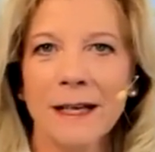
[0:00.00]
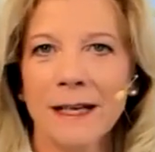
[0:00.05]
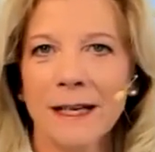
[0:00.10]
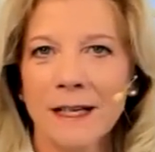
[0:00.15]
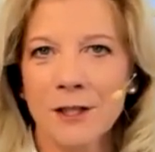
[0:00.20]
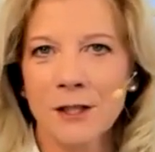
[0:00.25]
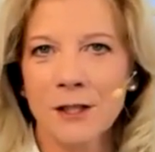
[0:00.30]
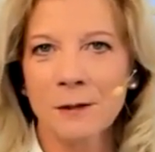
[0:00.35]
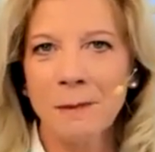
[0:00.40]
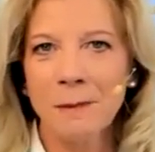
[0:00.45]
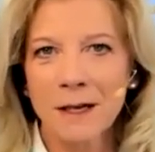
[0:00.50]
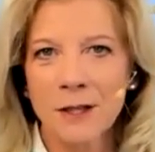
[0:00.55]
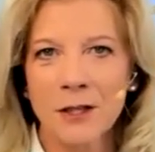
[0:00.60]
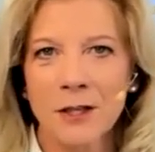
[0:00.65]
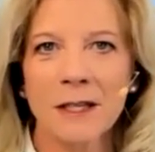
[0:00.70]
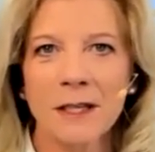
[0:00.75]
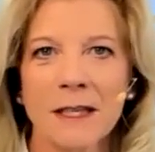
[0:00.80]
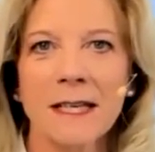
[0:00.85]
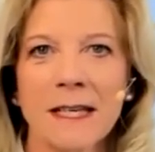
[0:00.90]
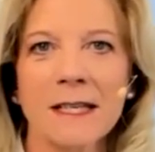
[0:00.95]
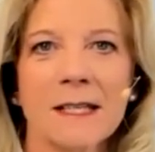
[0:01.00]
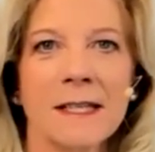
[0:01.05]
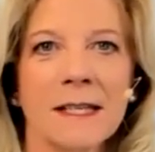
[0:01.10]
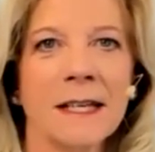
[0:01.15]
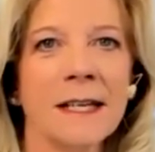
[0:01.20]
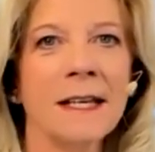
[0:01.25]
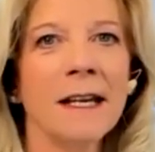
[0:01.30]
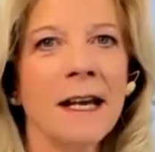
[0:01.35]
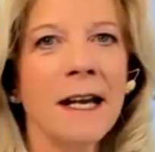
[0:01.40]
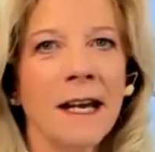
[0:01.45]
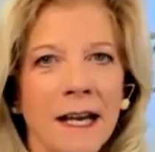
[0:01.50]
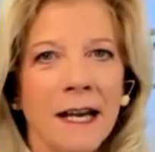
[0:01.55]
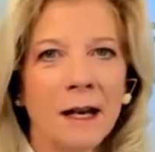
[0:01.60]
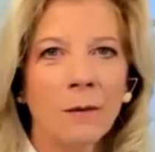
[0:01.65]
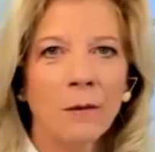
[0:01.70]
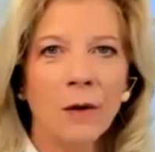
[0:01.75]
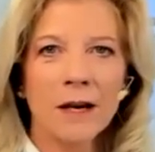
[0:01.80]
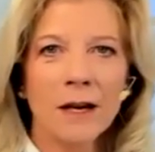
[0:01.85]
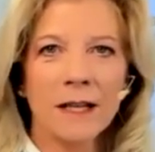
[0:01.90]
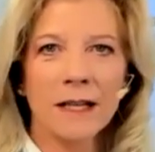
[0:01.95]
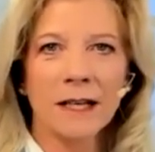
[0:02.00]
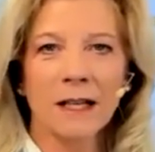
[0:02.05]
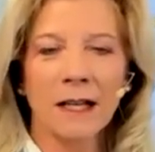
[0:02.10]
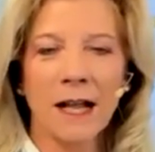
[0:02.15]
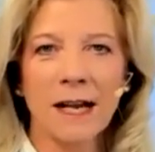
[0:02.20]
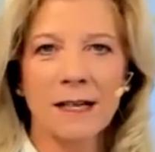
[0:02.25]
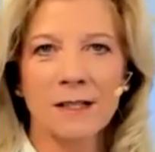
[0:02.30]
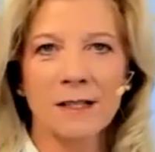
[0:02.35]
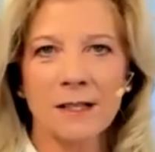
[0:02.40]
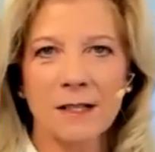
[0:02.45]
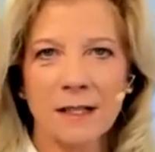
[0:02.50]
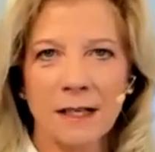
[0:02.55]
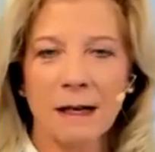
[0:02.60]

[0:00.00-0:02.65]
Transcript: and I just mentioned this in in one of the classes